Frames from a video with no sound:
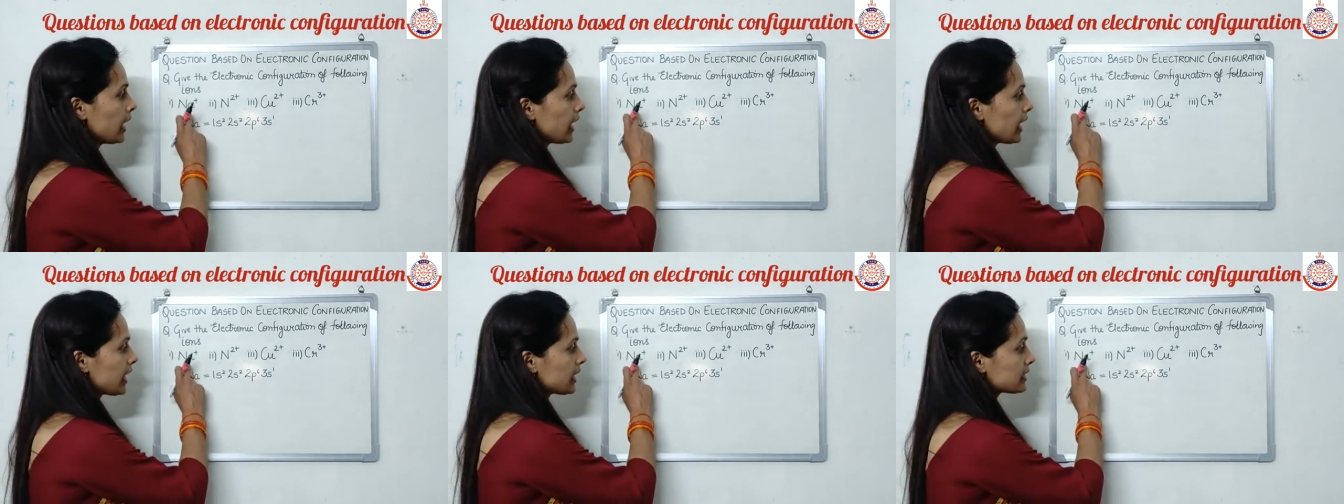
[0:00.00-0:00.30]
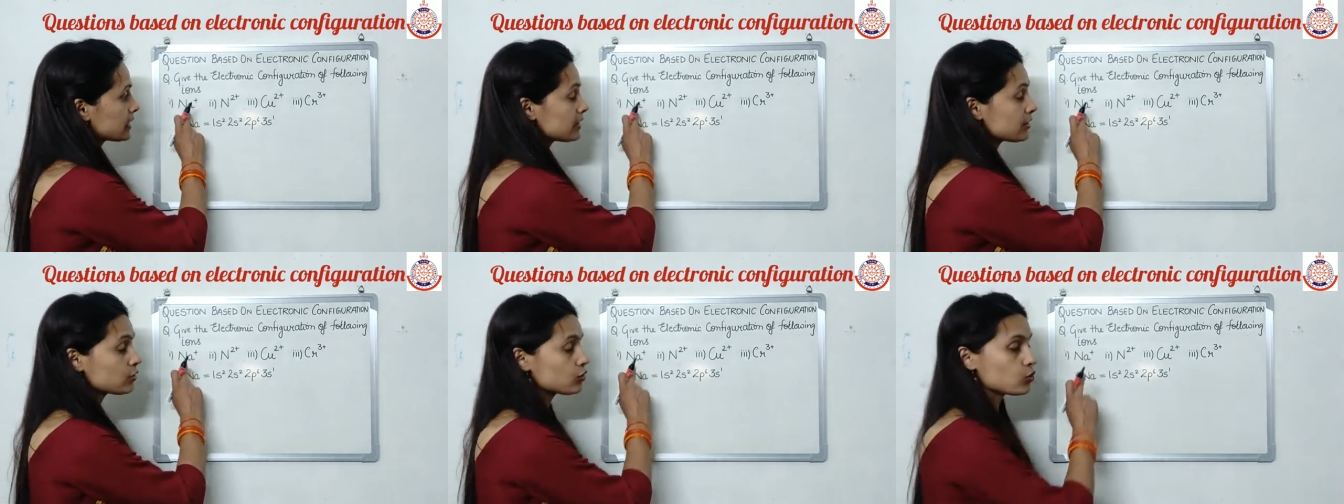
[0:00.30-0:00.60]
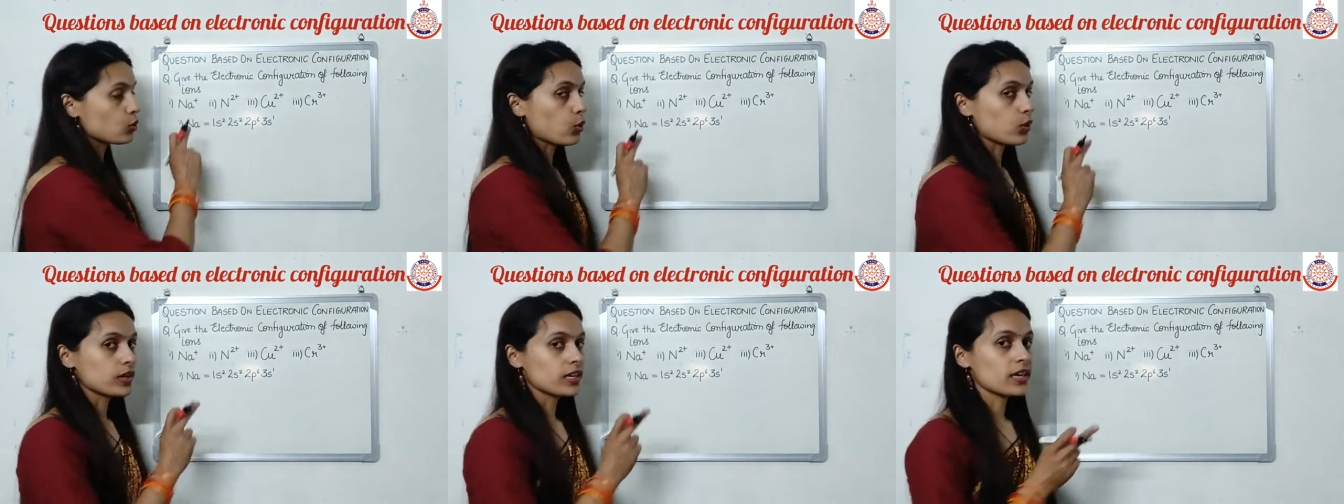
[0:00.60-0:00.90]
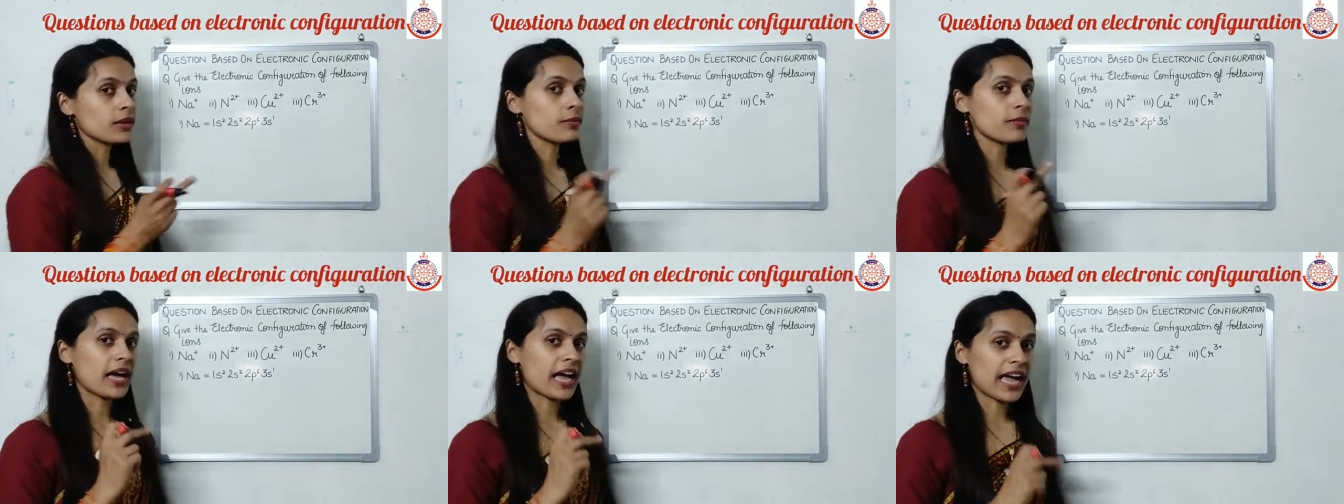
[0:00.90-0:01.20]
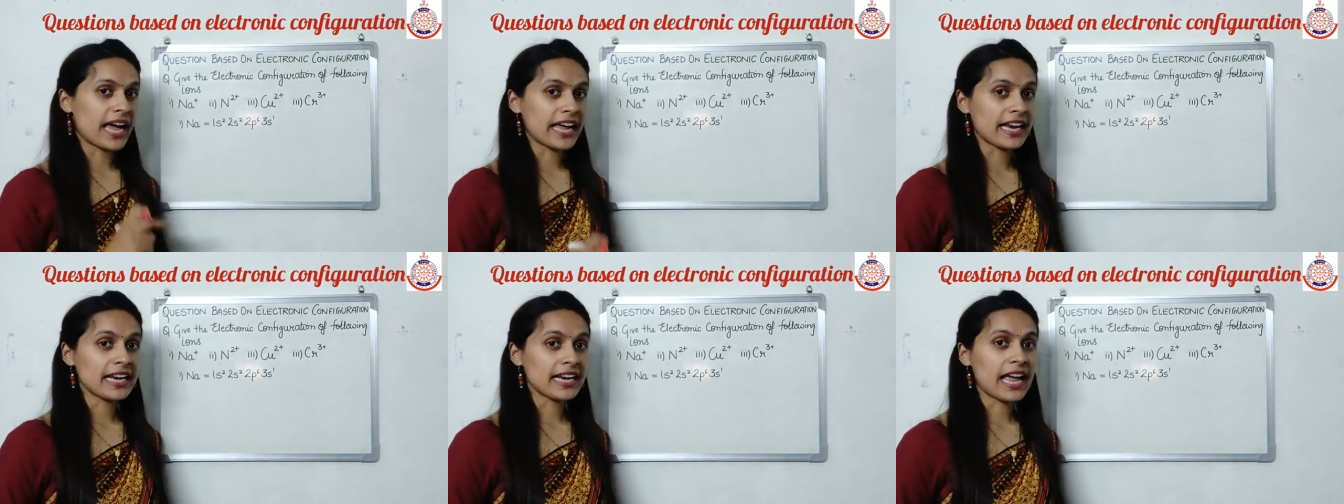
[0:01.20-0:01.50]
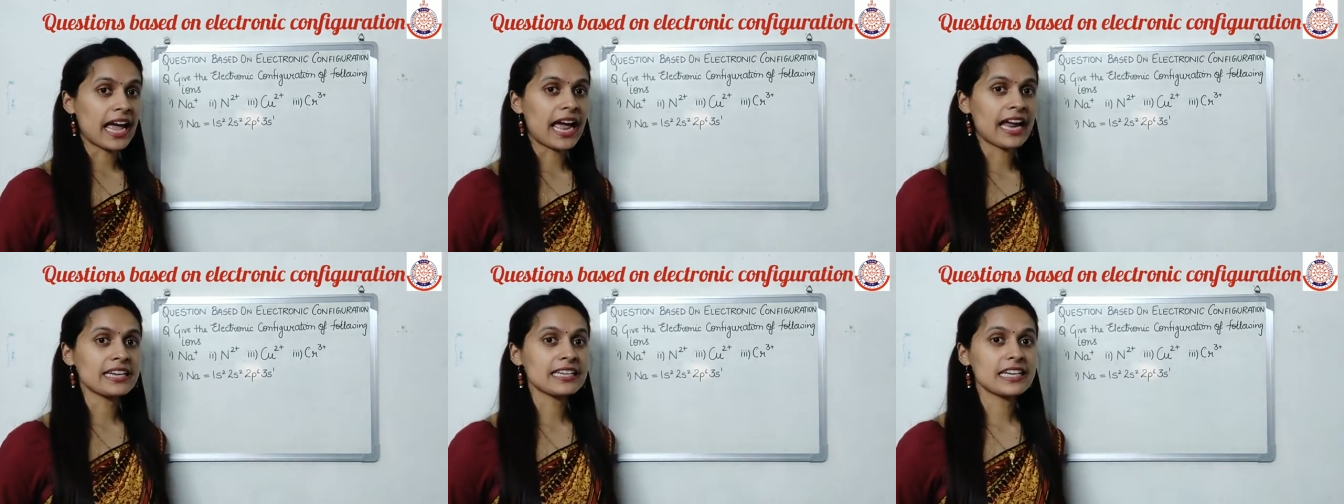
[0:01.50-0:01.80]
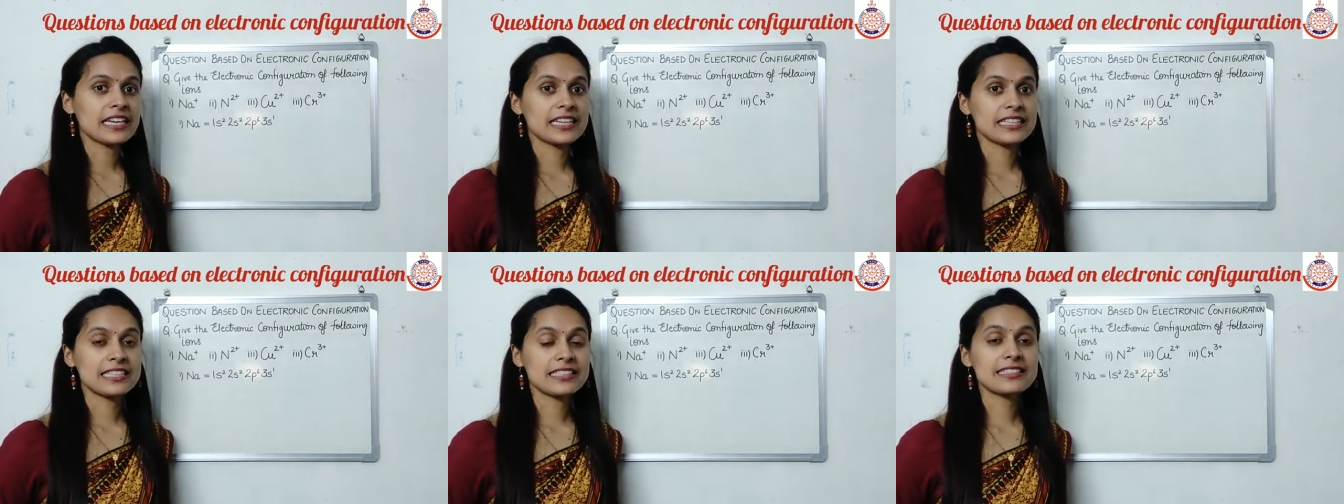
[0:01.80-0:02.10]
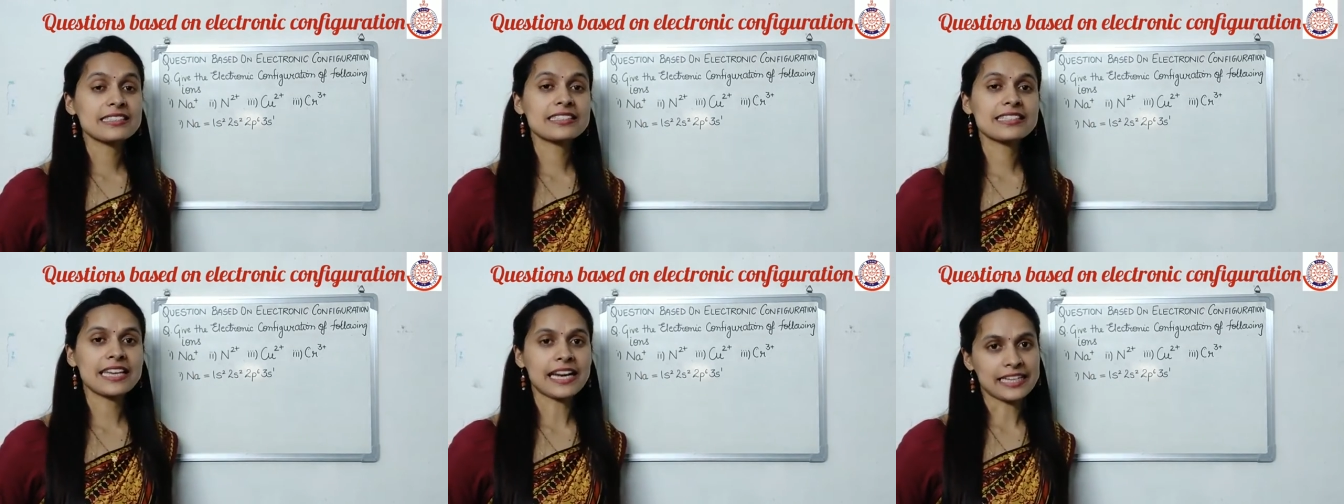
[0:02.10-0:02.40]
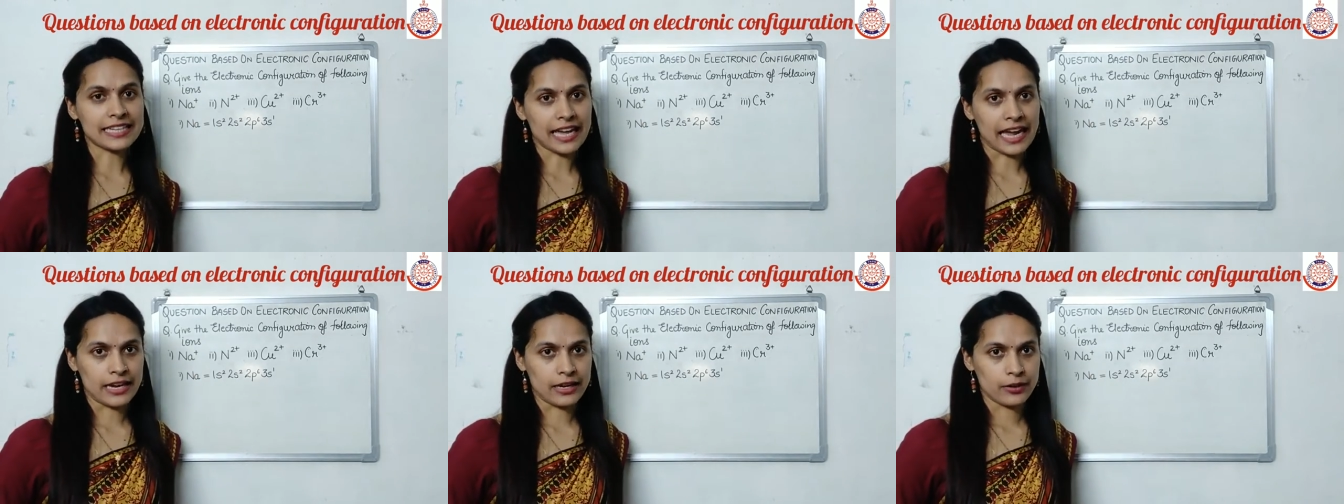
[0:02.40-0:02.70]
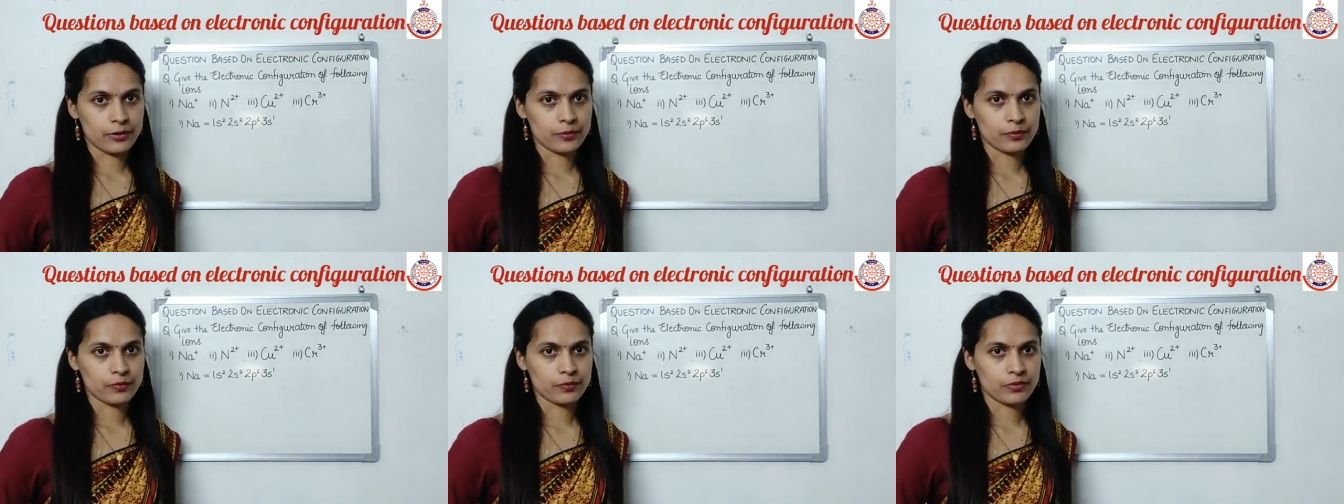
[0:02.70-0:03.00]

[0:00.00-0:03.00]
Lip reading: It is sodium ion and it is cation.